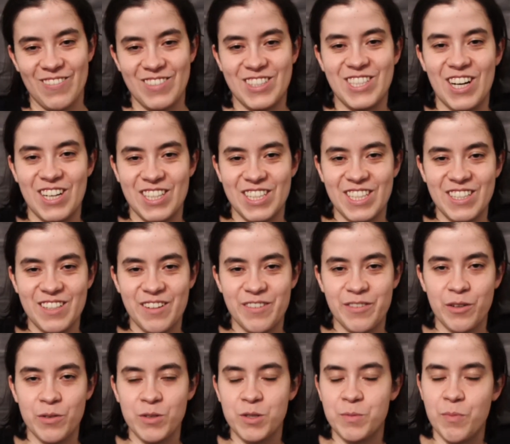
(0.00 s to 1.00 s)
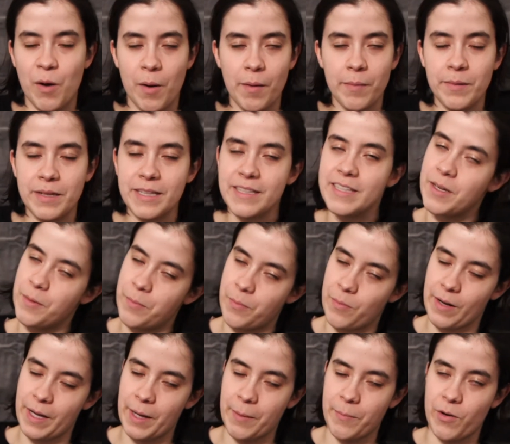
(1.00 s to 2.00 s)
charging their phones, probably they are
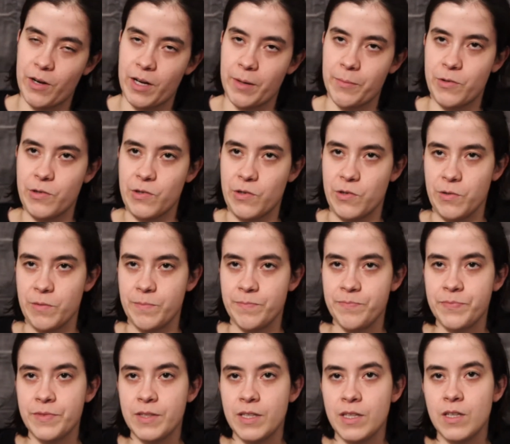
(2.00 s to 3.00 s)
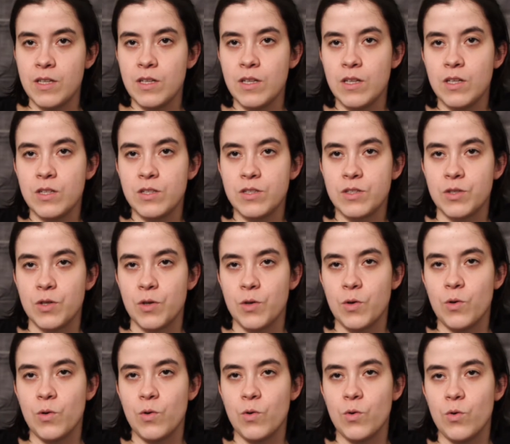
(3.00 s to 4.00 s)
playing Pokemon Go.
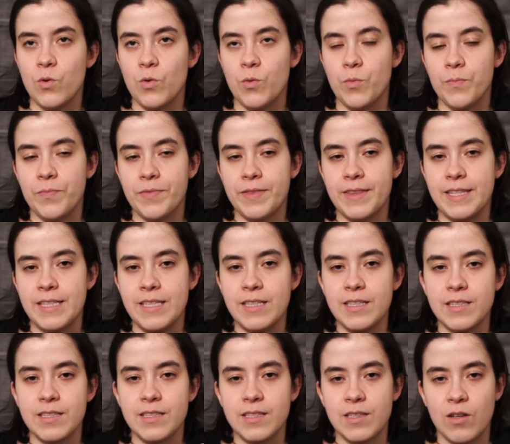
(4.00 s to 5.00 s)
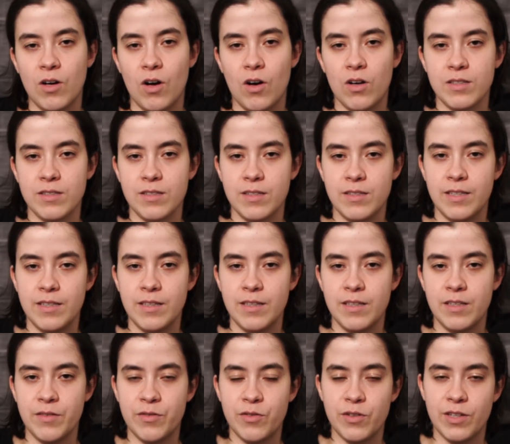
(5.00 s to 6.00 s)
So this caused
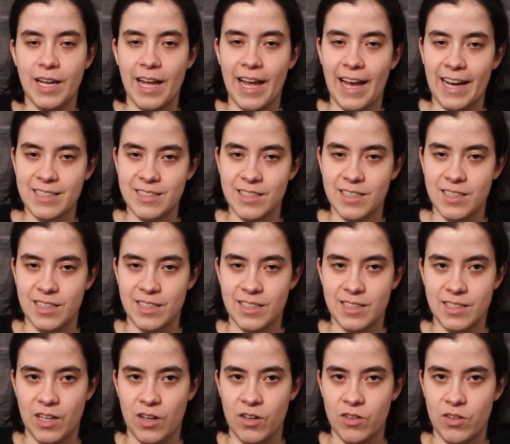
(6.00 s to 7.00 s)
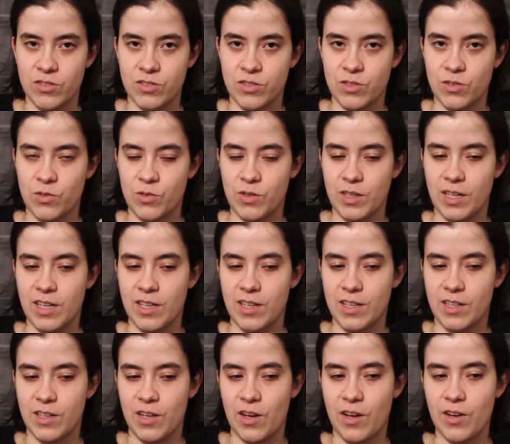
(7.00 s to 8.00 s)
different accidents also,
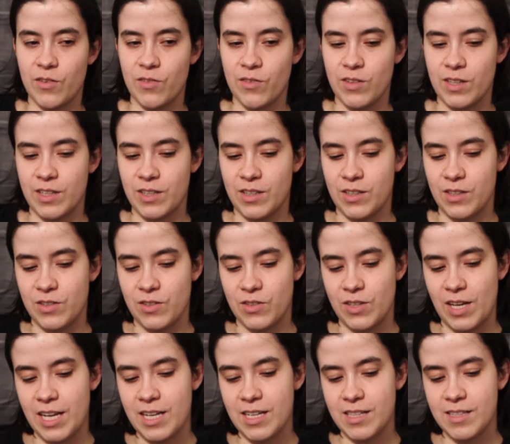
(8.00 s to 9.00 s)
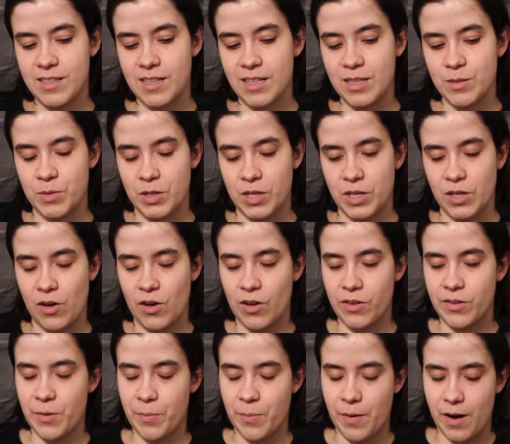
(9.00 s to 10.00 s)
not only in the United States but in
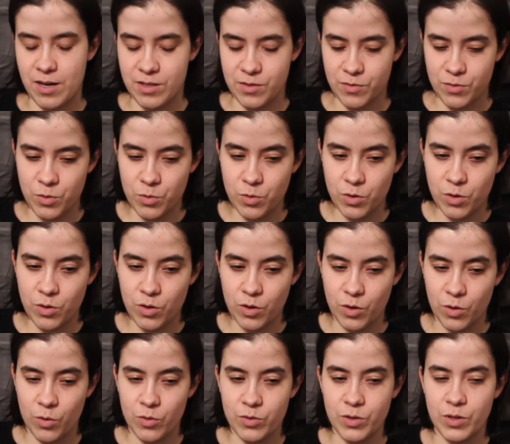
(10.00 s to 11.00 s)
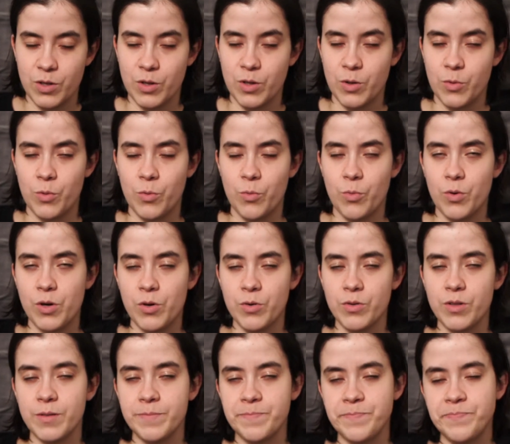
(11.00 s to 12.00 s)
other parts of the world.